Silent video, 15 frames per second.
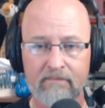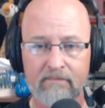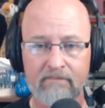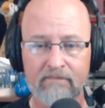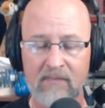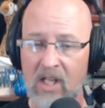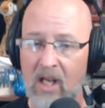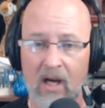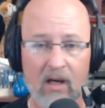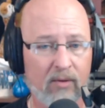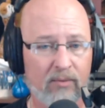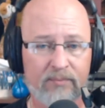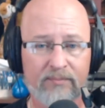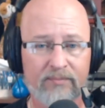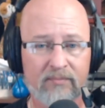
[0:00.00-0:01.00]
No,
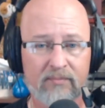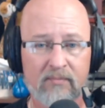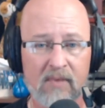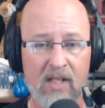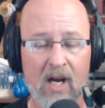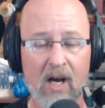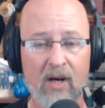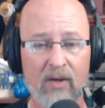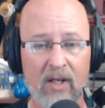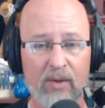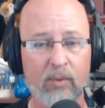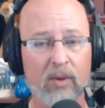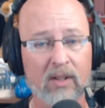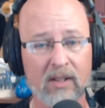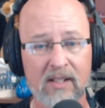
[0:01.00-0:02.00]
no. And
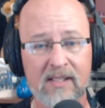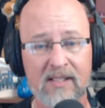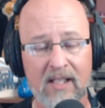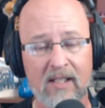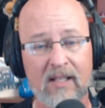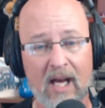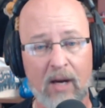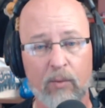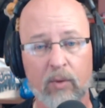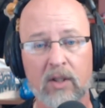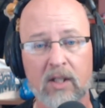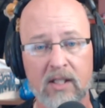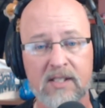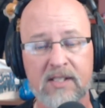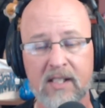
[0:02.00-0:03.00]
we're going to see that. We're going
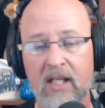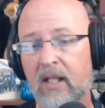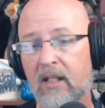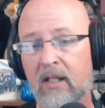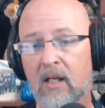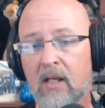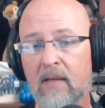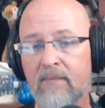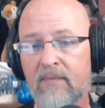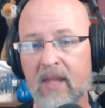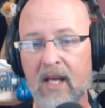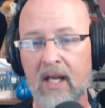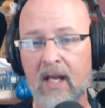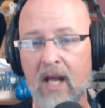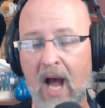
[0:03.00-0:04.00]
to see
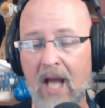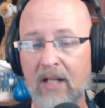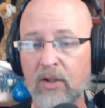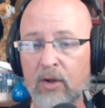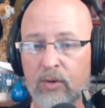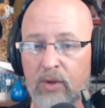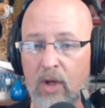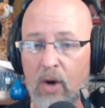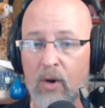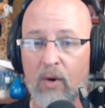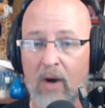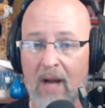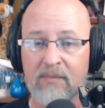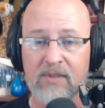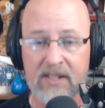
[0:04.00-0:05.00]
that I don't know.
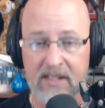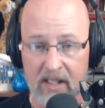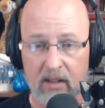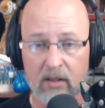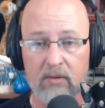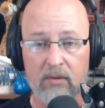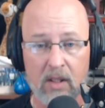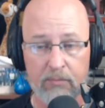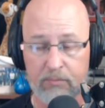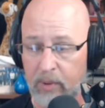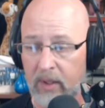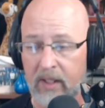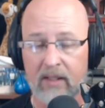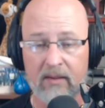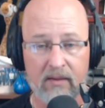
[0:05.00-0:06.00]
I'm still
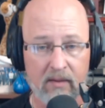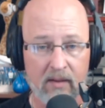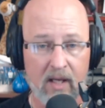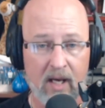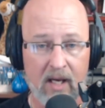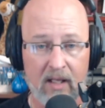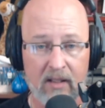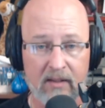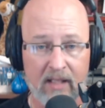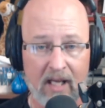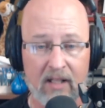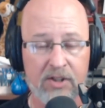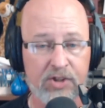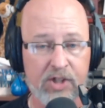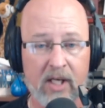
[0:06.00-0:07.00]
putting uh,
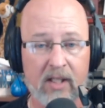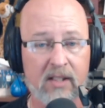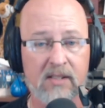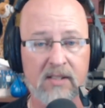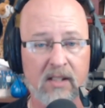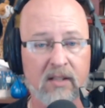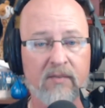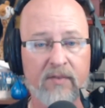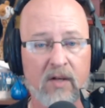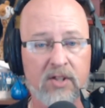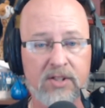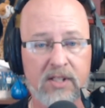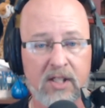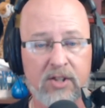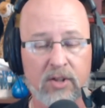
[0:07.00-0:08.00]
Dallas Jenkins in the false
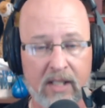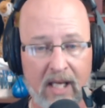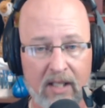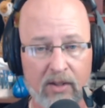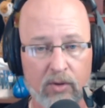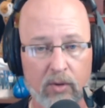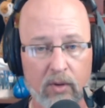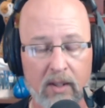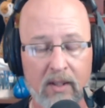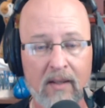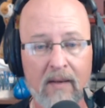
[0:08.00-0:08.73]
teacher category